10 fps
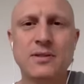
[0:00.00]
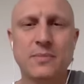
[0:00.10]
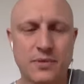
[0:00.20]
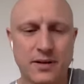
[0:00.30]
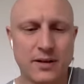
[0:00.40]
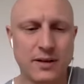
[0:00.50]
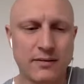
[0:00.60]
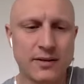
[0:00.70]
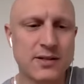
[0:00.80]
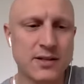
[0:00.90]
important thing.
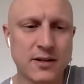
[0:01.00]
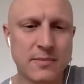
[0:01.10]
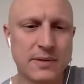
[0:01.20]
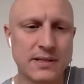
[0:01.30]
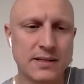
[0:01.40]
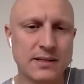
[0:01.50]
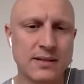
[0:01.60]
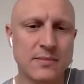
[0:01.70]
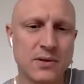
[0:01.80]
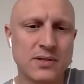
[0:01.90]
When you start a business, the
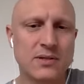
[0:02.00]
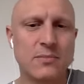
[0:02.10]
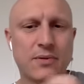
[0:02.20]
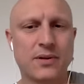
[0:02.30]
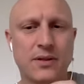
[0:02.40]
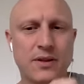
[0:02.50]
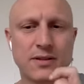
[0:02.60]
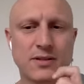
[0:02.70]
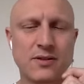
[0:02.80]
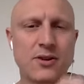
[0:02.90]
most important thing
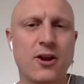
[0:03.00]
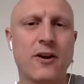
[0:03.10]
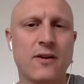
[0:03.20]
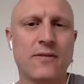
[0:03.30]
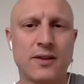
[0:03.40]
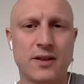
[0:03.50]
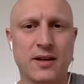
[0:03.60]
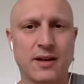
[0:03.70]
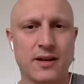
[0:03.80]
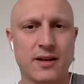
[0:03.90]
is to not
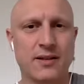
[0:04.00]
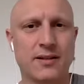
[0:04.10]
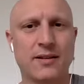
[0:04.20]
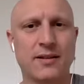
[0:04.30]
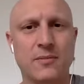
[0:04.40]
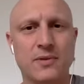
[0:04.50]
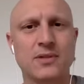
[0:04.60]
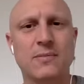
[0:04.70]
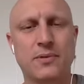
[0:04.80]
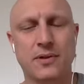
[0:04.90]
overthink it. The most
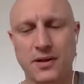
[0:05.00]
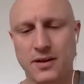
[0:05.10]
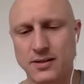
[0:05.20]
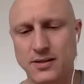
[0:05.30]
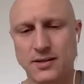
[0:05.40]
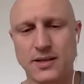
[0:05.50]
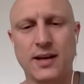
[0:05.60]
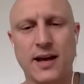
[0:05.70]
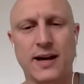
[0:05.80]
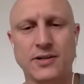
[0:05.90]
important thing is to take
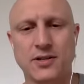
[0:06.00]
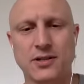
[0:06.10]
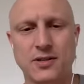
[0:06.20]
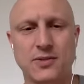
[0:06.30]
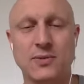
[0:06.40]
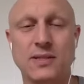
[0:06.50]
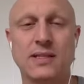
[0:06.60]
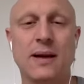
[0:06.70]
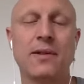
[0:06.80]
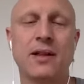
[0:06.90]
action and do
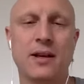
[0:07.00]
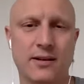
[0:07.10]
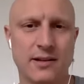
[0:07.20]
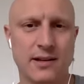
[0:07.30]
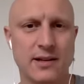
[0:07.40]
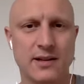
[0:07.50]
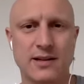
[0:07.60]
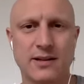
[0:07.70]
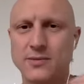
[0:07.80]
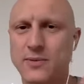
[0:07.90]
something.
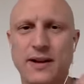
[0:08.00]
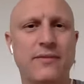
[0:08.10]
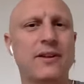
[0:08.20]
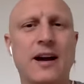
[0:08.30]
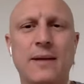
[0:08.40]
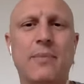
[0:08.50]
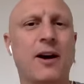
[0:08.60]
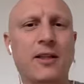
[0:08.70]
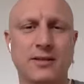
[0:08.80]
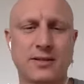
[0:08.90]
Because whatever your
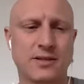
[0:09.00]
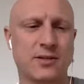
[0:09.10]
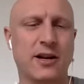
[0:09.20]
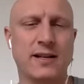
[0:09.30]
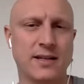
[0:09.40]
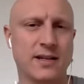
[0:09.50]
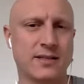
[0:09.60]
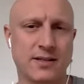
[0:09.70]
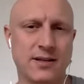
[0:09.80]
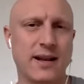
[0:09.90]
hypothesis or
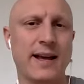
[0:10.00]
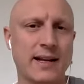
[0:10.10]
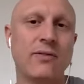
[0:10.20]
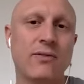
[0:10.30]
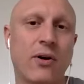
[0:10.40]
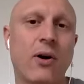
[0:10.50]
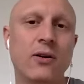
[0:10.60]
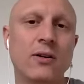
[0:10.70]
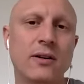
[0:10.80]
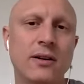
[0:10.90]
ideas, you're likely wrong,